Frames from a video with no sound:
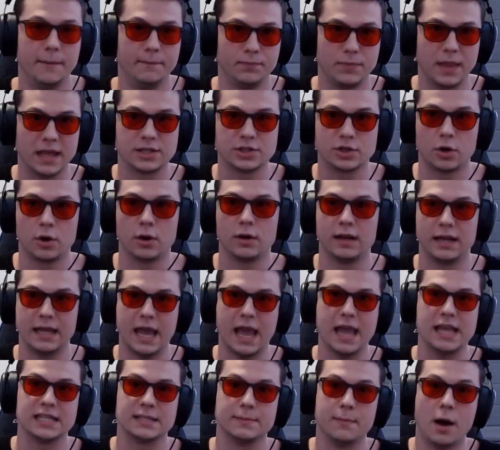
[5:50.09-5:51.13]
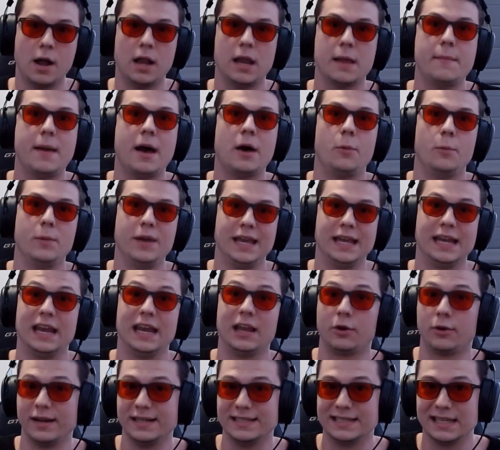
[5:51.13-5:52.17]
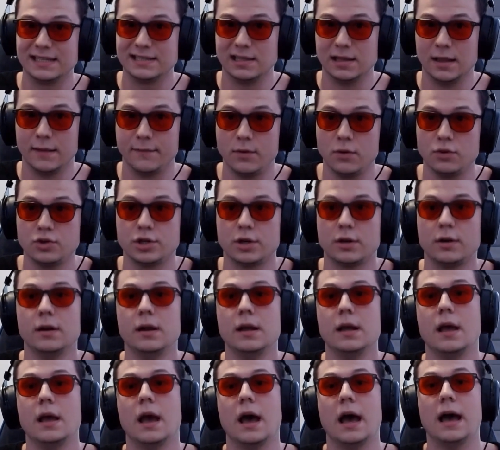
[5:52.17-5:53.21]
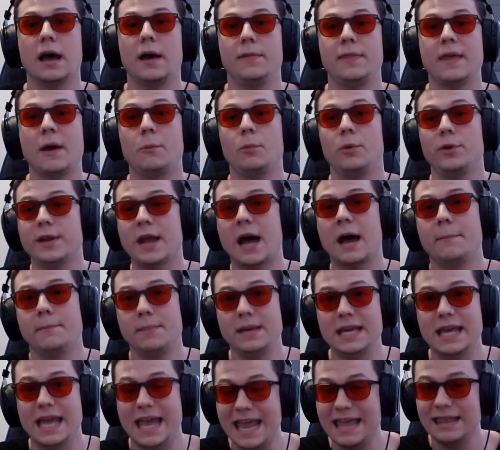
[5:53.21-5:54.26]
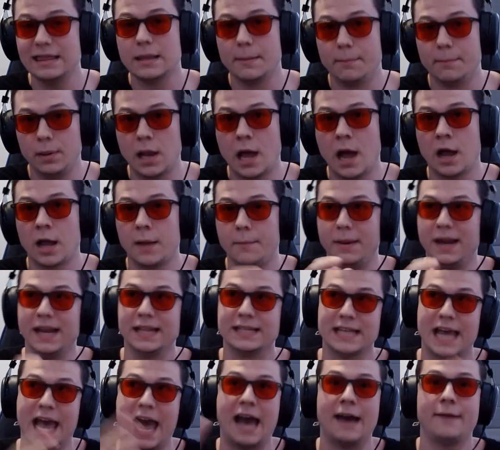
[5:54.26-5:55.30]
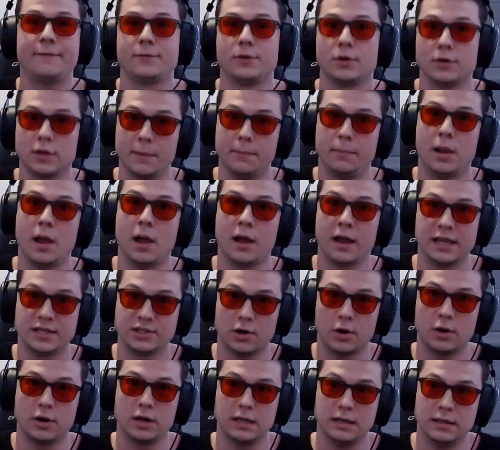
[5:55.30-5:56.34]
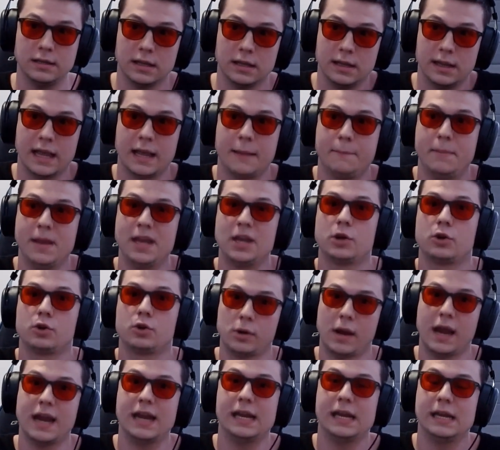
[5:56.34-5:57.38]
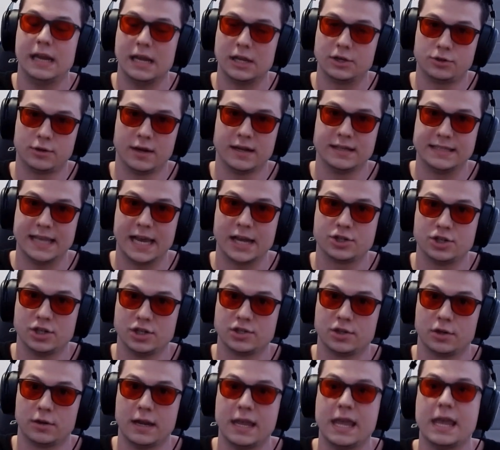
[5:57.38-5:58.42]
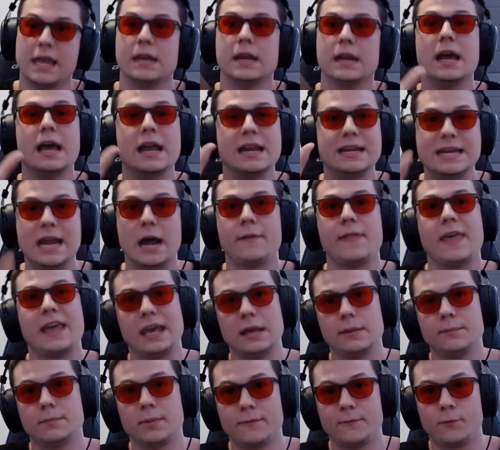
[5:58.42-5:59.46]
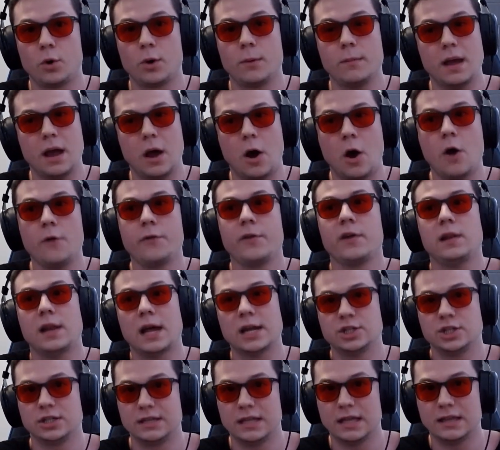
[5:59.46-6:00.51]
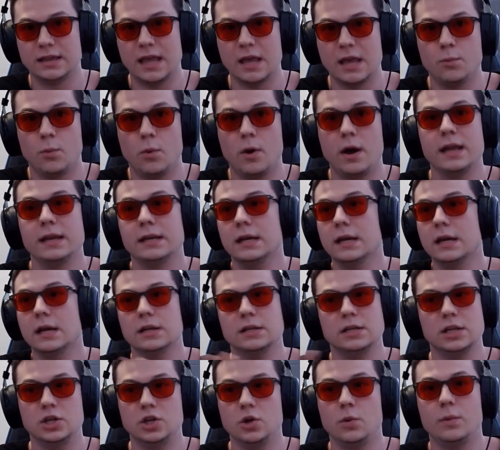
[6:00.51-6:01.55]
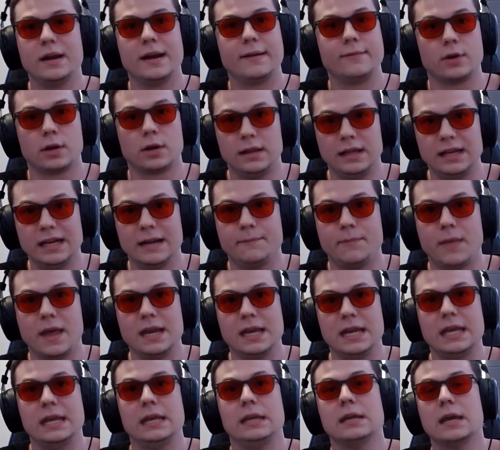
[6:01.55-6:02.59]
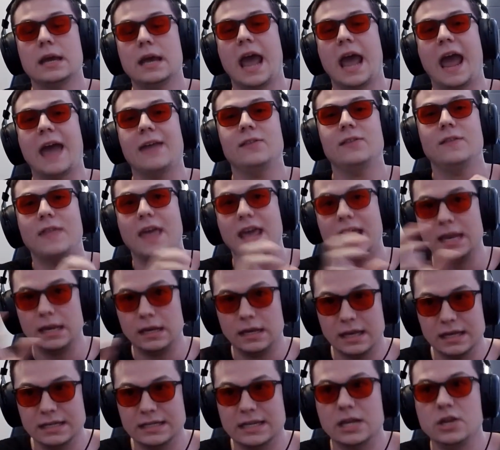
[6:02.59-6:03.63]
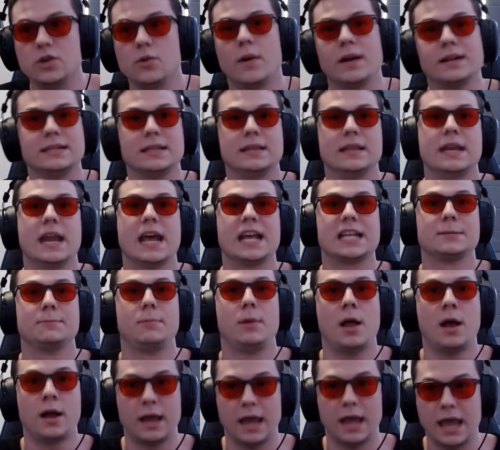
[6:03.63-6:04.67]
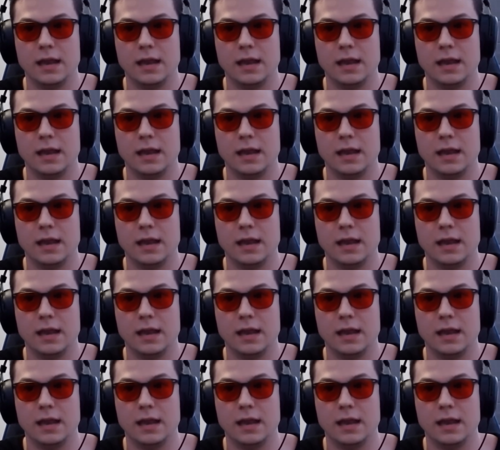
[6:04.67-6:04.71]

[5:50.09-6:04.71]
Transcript: That's currently a small amount. We can increase this in the future. That will not be in the block, but it's after the block has already been created and transactions are in. Now they can perform all the logic that they want to do whatever cleanup they need, and then they can continue on to the next block.